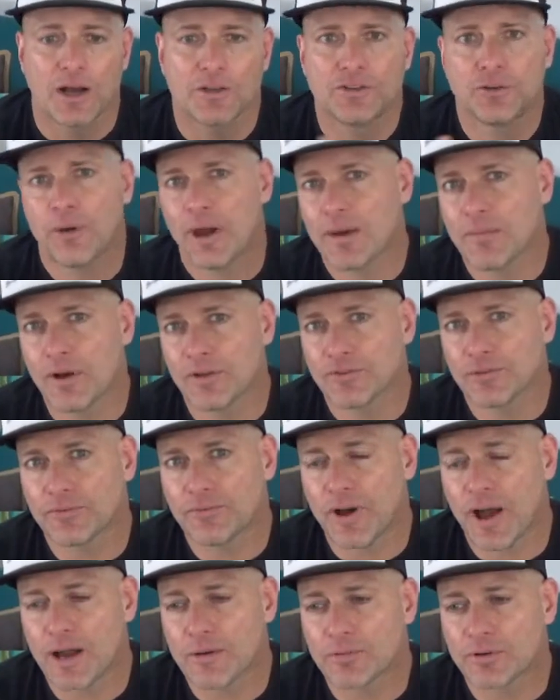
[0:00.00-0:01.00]
2A muscle
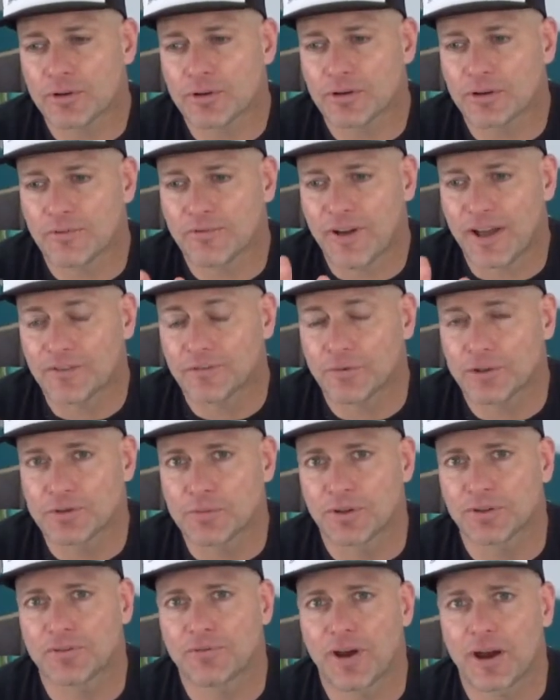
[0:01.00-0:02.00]
fiber, fast twitch
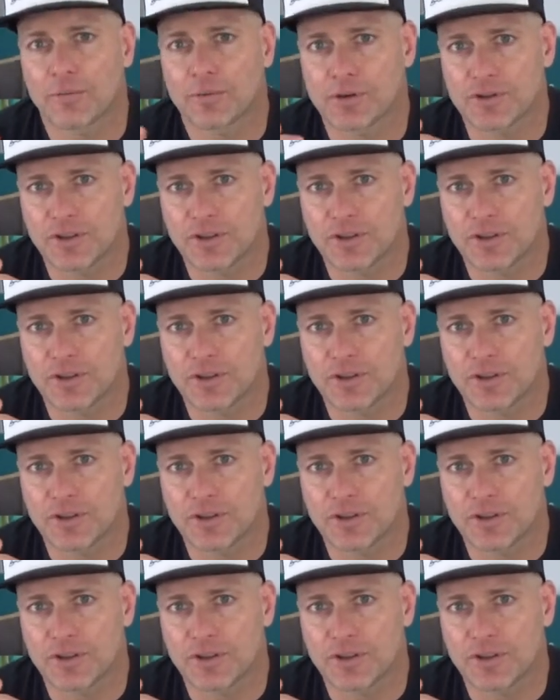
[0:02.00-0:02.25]
muscle fiber,